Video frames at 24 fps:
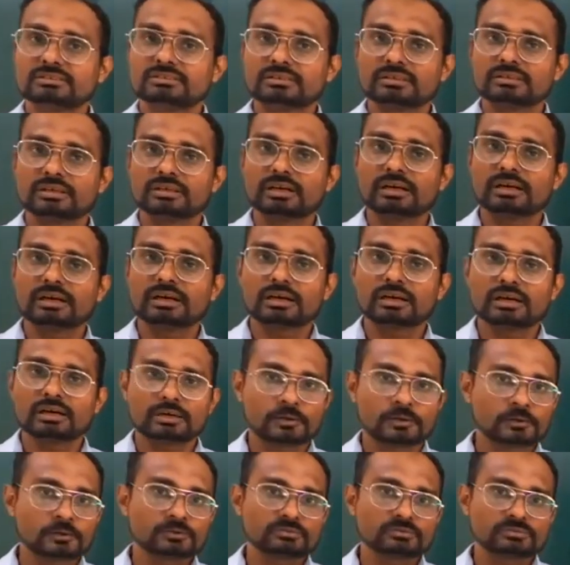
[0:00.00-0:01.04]

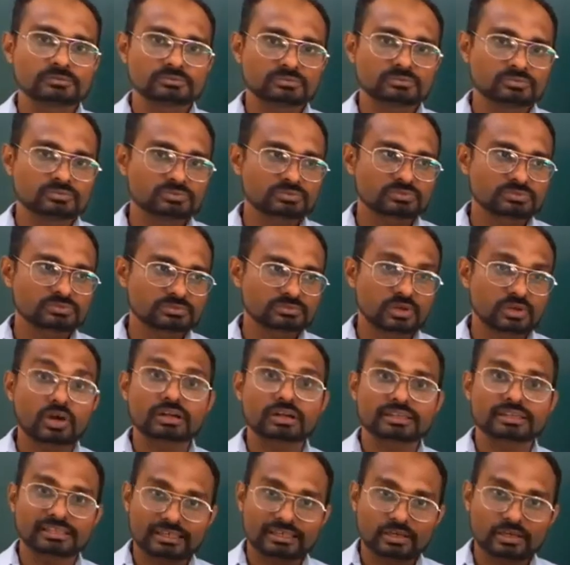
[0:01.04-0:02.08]
or
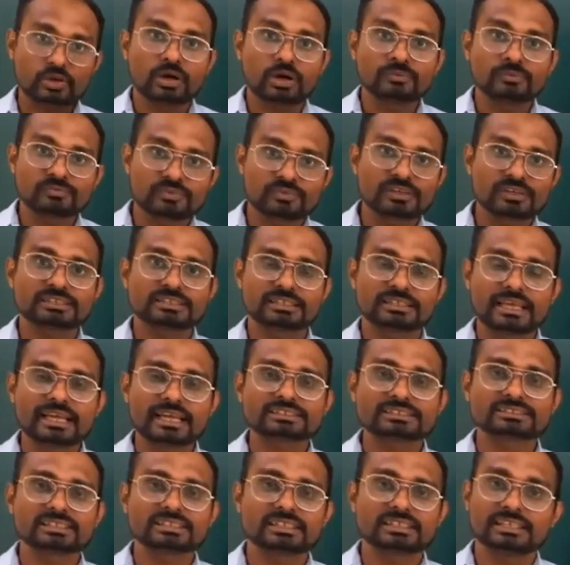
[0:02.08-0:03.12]
he confronted
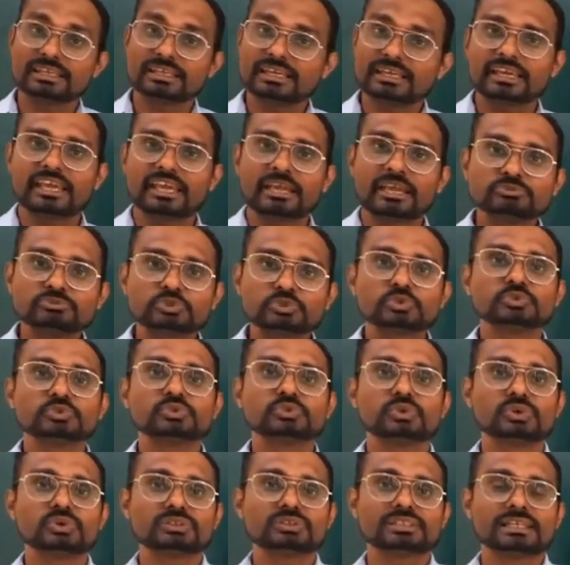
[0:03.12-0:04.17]
actually, he came to
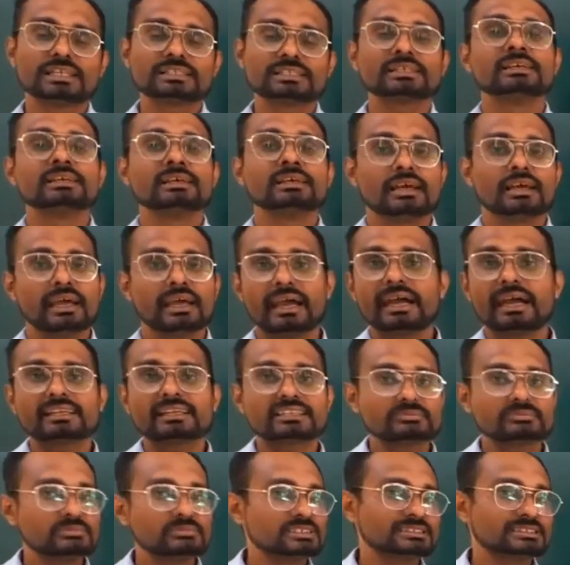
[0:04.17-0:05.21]
know that
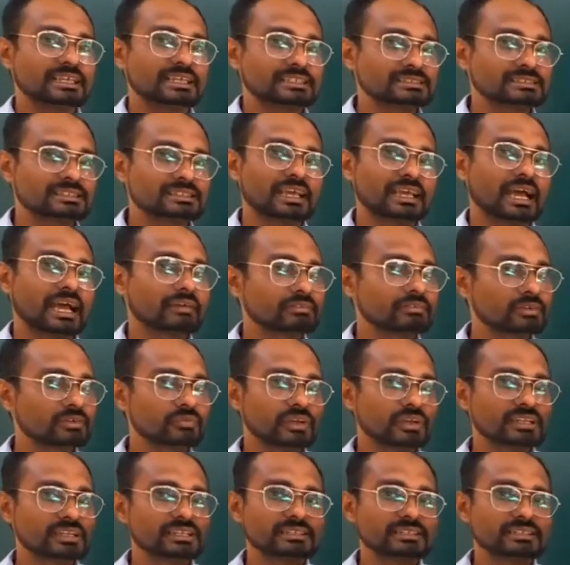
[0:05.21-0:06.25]
atom is actually having very